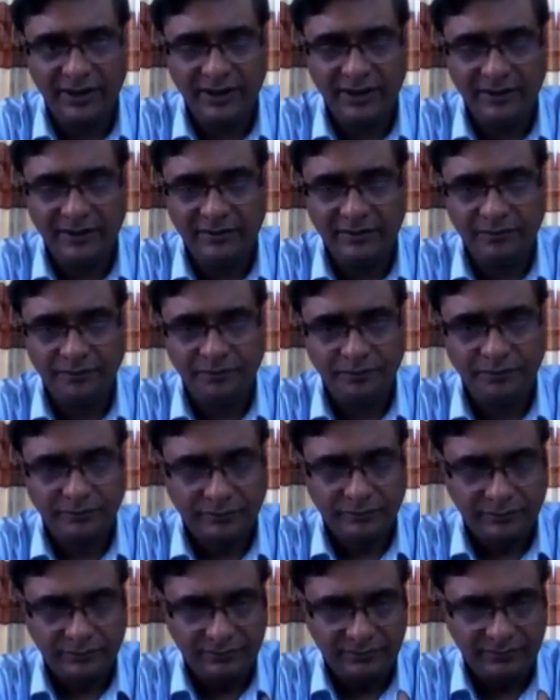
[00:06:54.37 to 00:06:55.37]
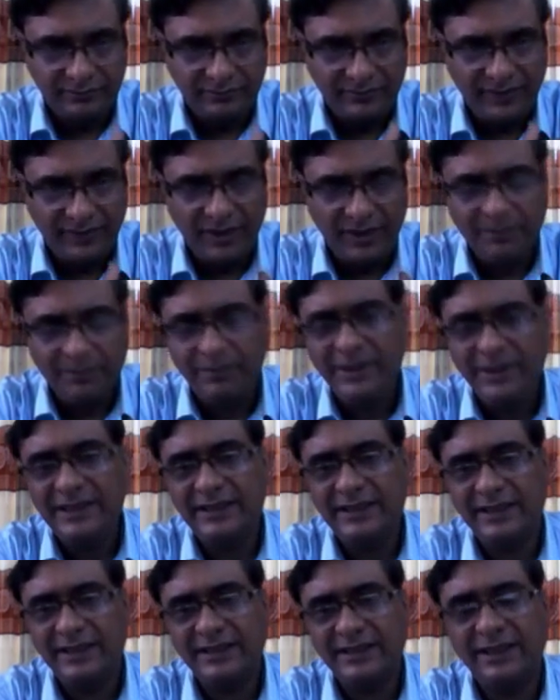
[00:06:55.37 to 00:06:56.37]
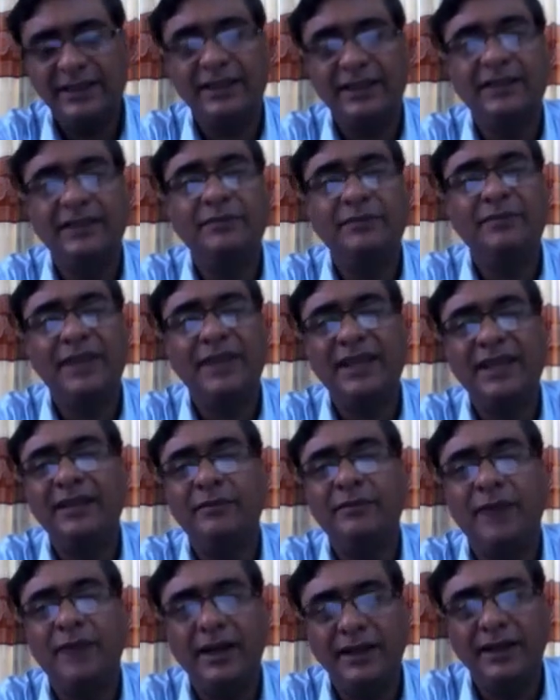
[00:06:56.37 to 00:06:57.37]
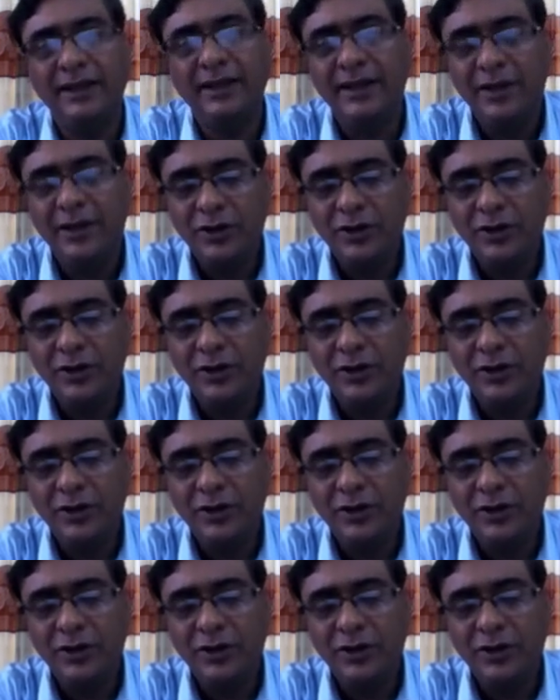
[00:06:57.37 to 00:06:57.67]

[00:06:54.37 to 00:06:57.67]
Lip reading: in business and in making money.